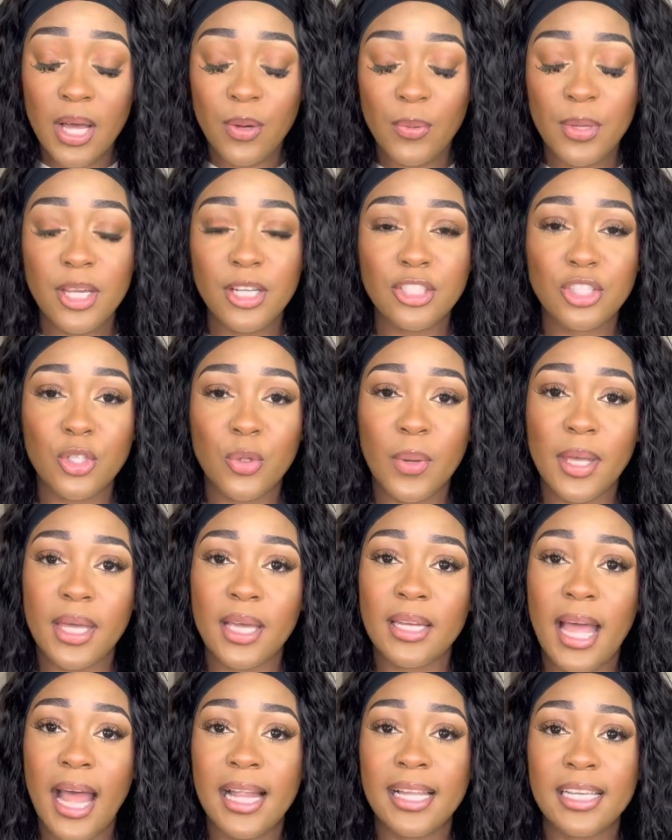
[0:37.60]
we are doing
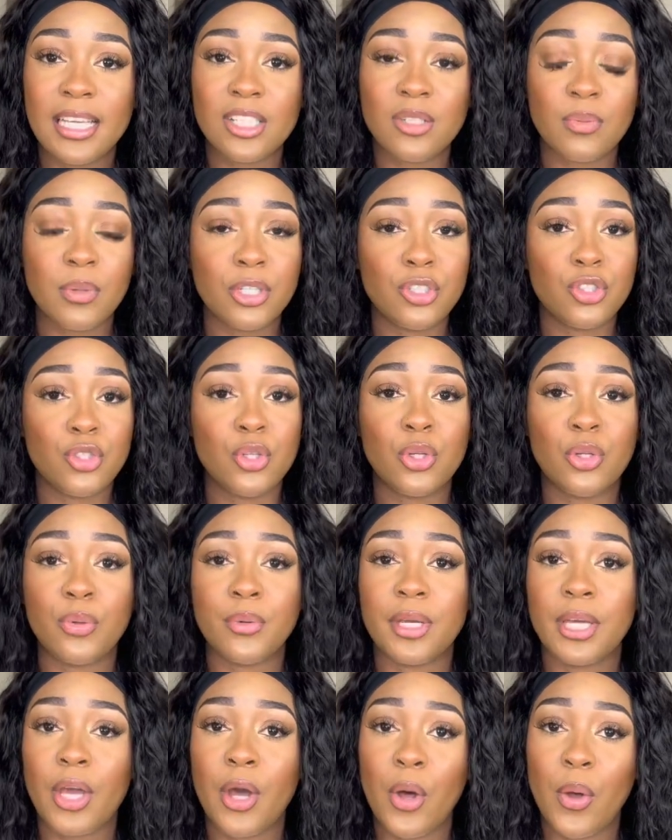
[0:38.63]
an AliExpress
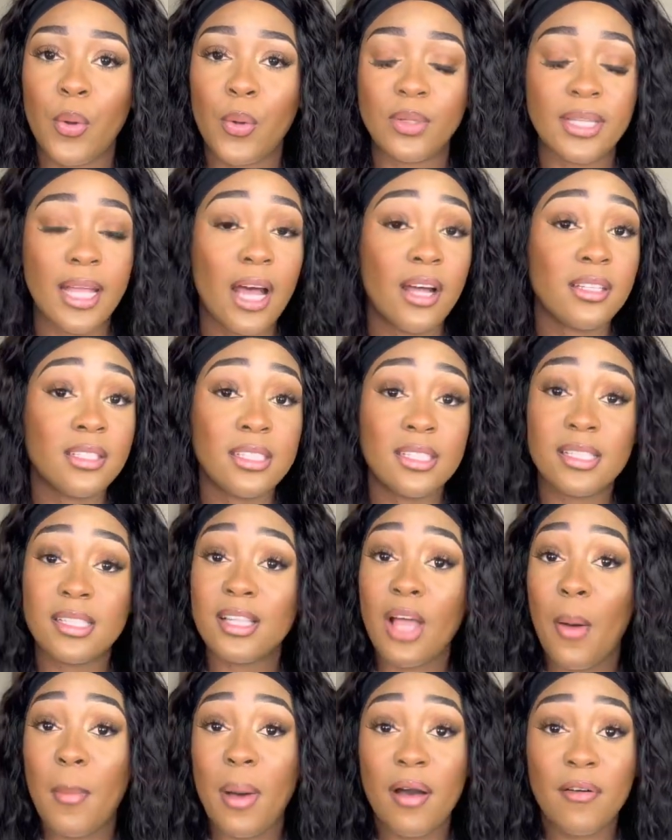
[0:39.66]
jewelry haul. Now, this is
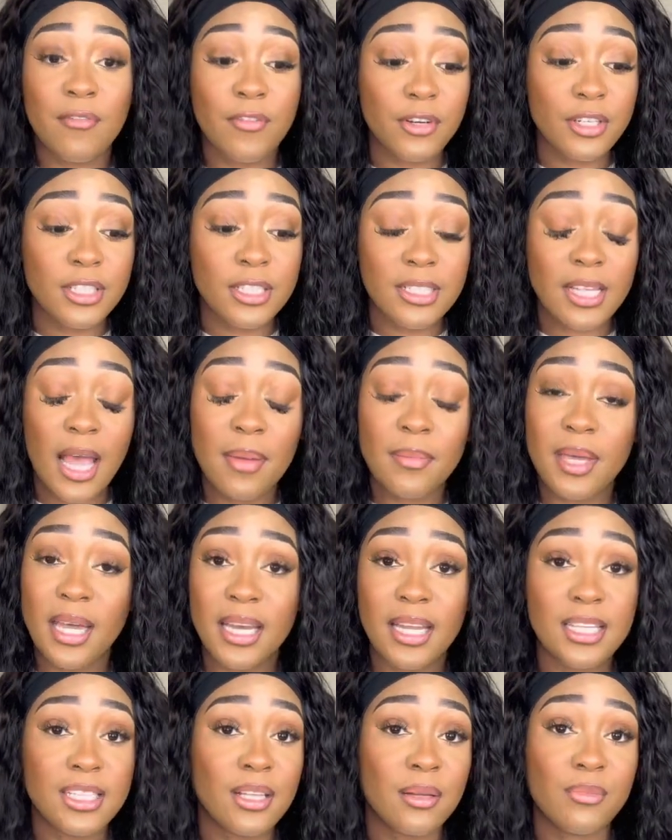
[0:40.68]
not my first time
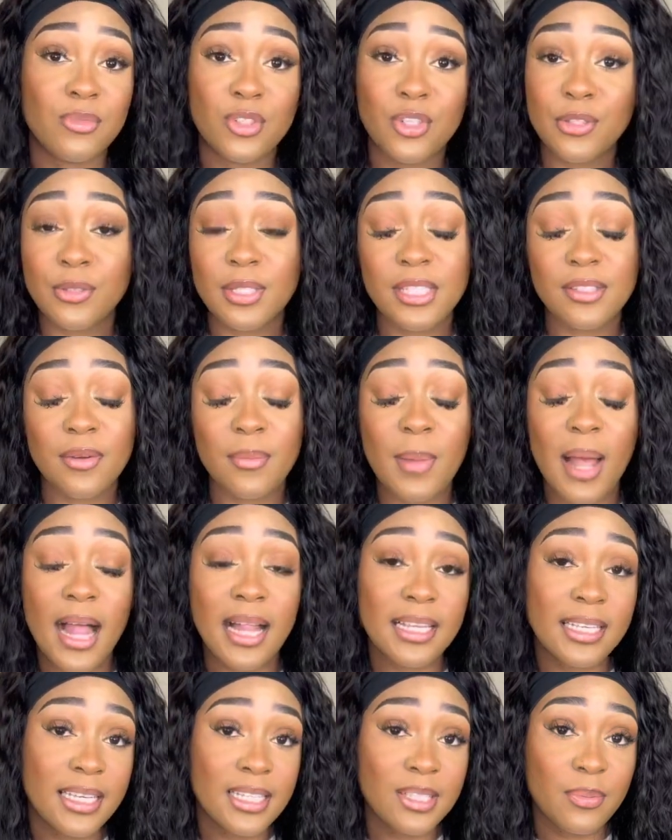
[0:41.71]
getting some jewelry from
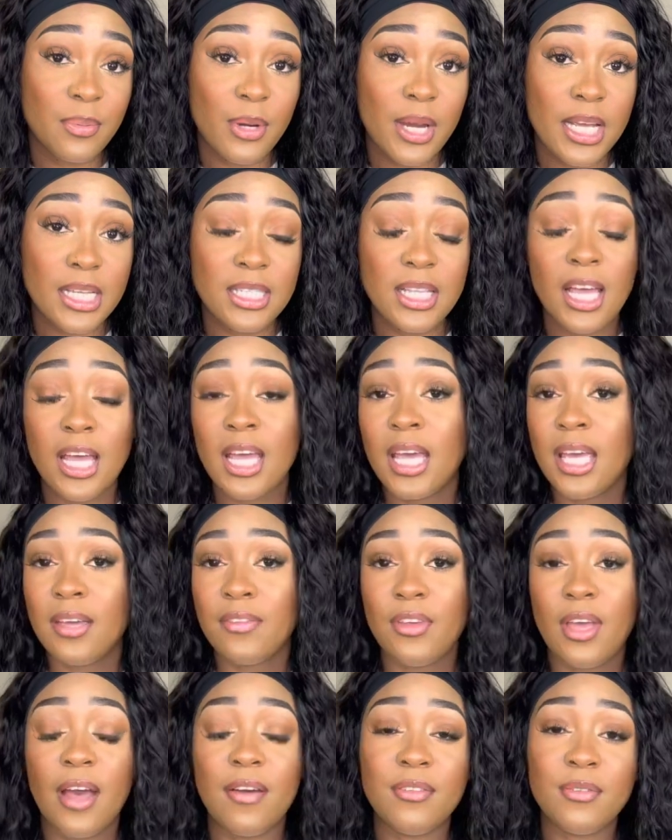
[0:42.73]
AliExpress. If
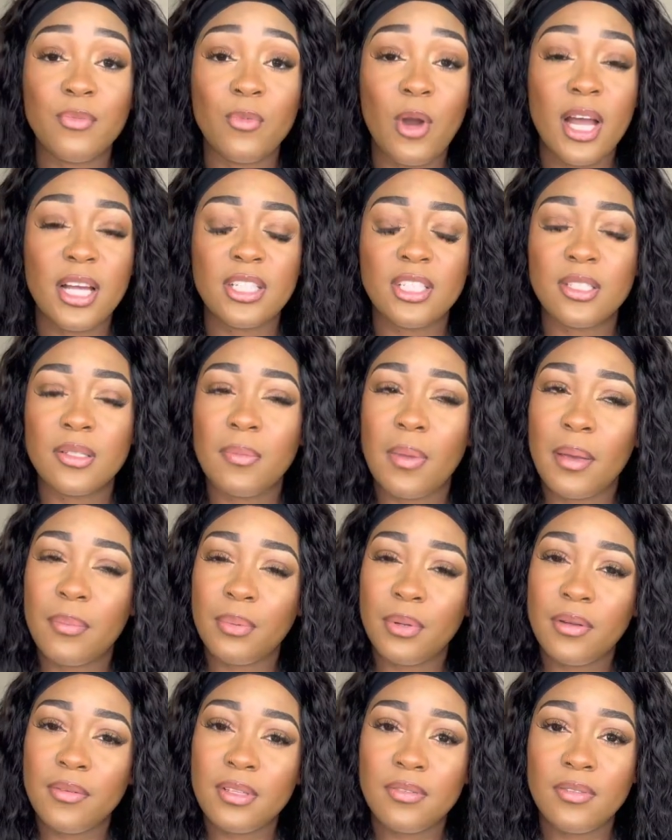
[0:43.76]
you haven't watched my
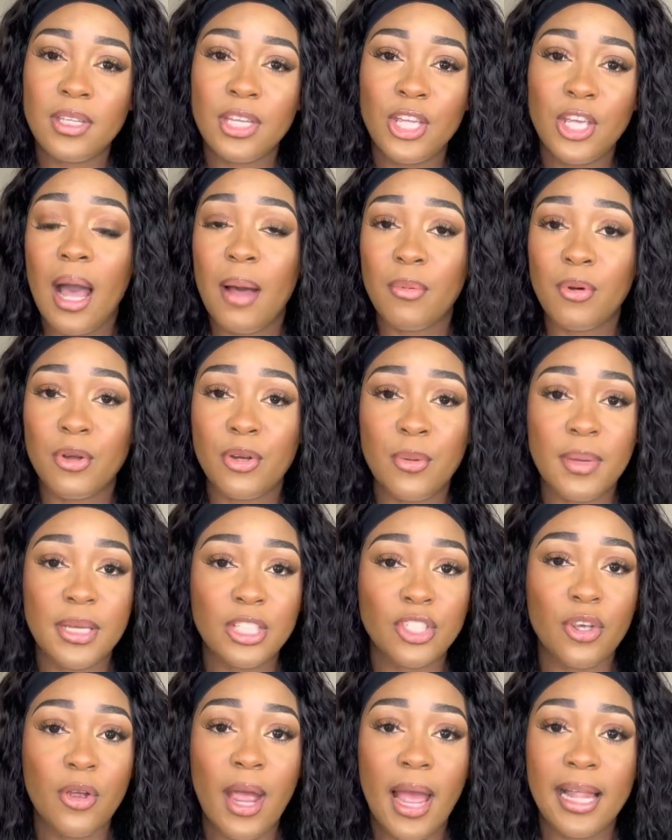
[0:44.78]
previous video, I'm gonna make
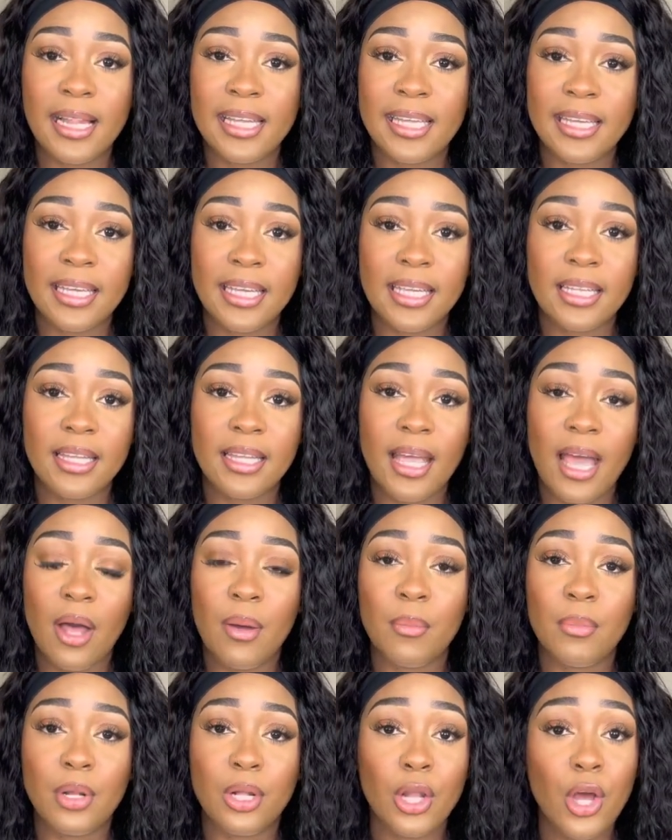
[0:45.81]
sure I link it
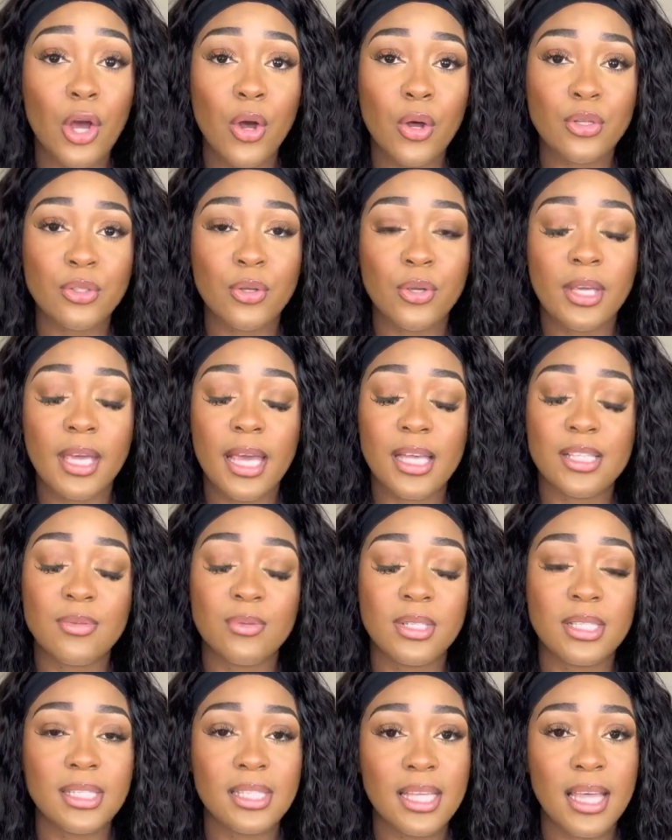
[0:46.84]
down below so you guys
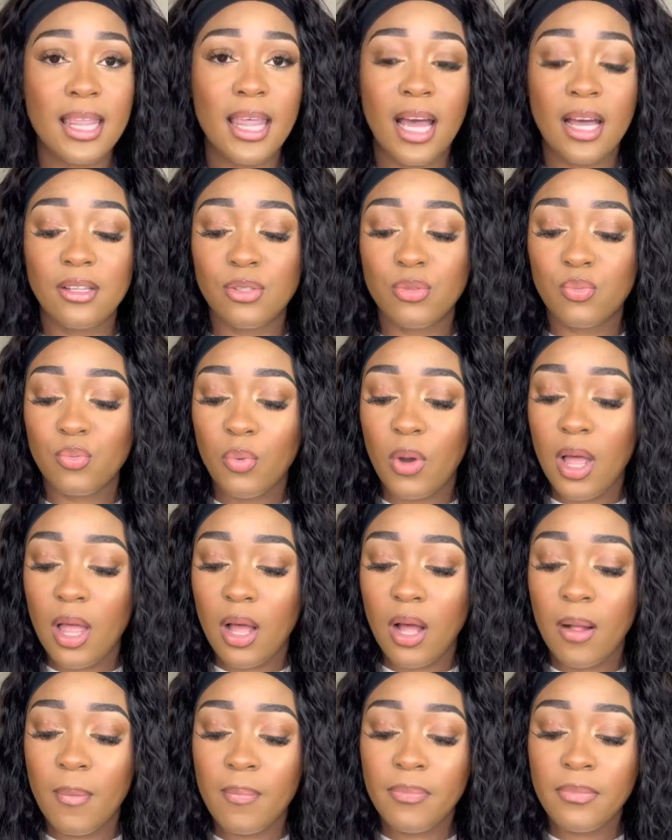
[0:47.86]
will see that as
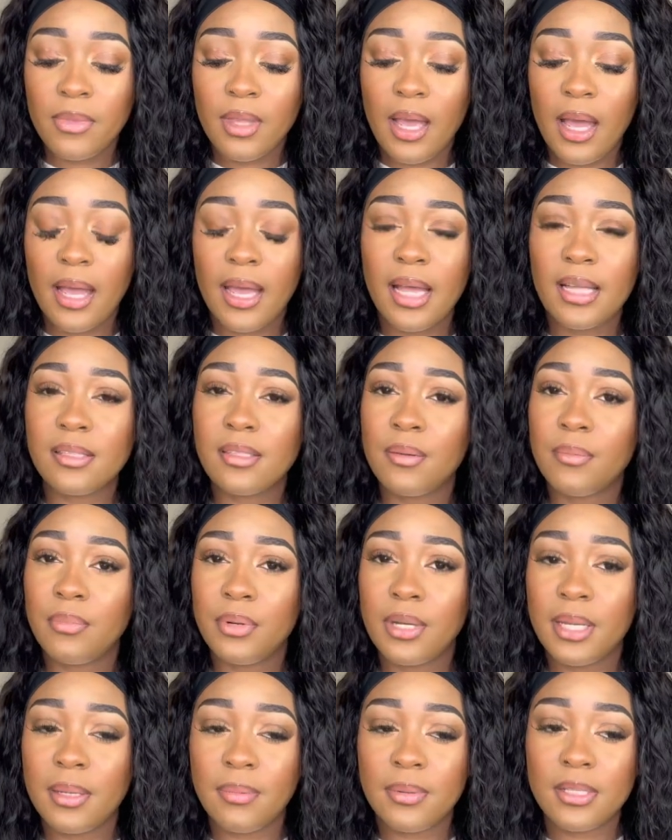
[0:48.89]
well. I got some
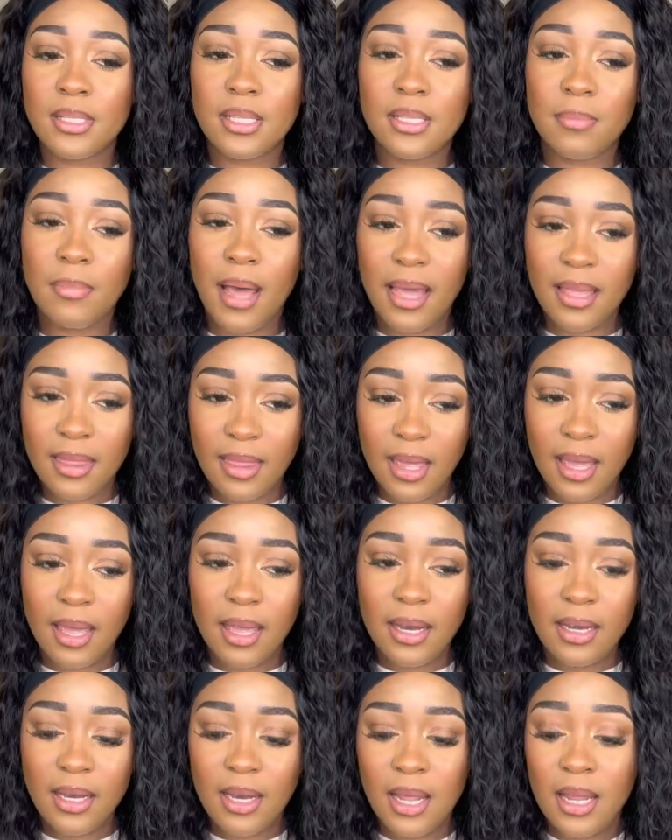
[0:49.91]
pretty pieces back
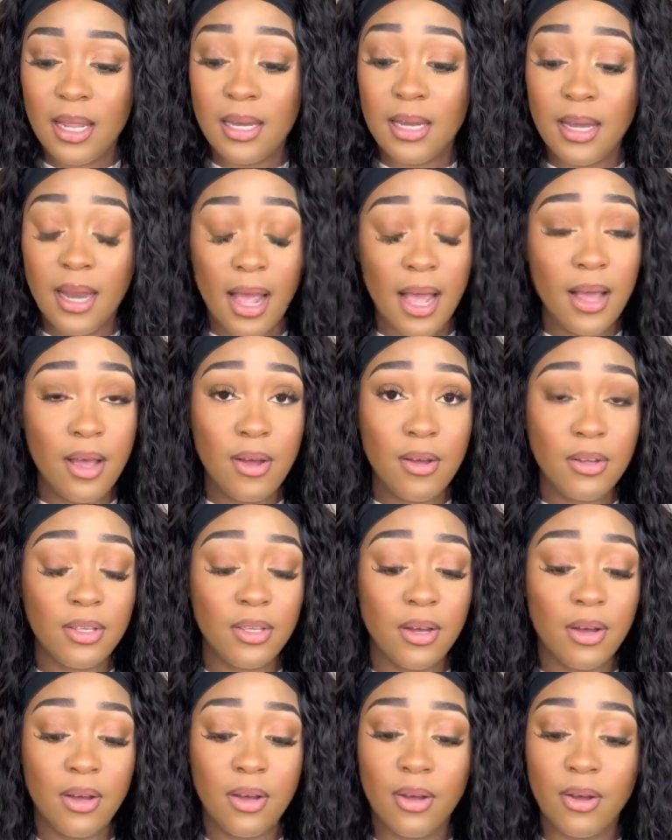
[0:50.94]
then. Now,
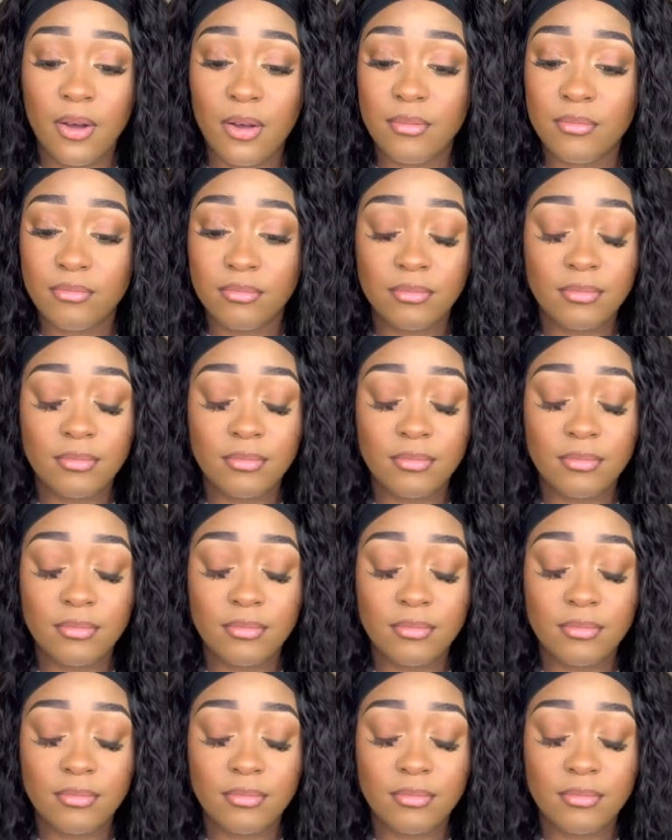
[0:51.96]
y'all,